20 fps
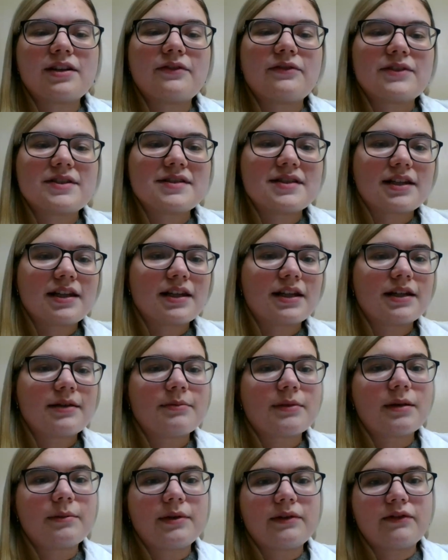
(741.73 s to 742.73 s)
a facility
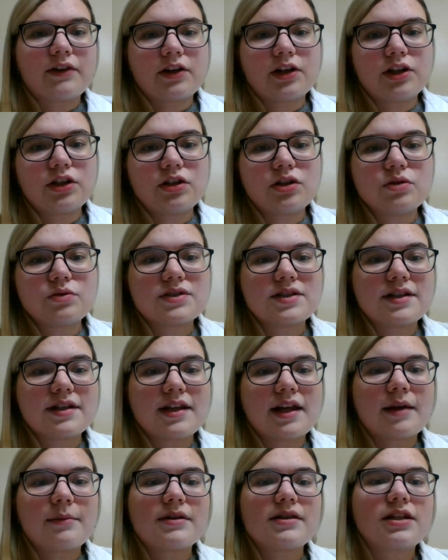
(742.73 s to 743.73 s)
may be very new to
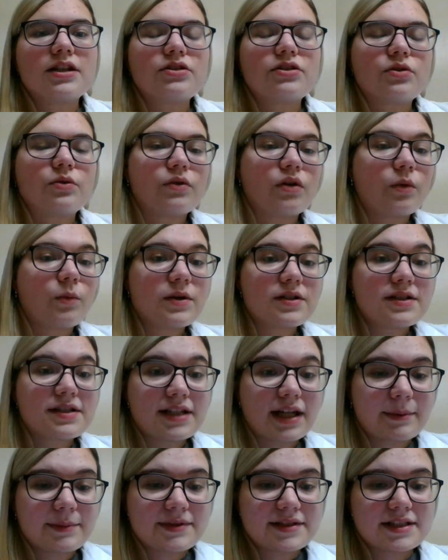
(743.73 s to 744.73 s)
them and they don't know what
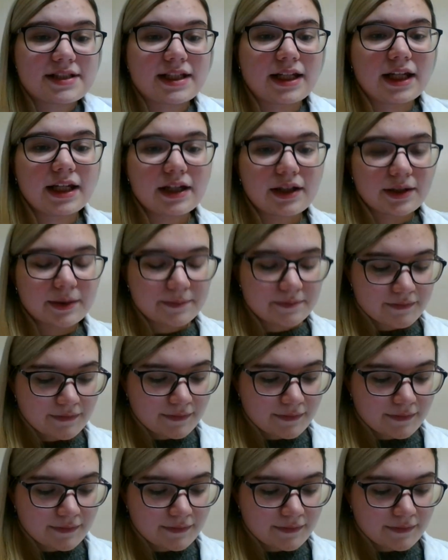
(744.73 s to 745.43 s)
steps to take.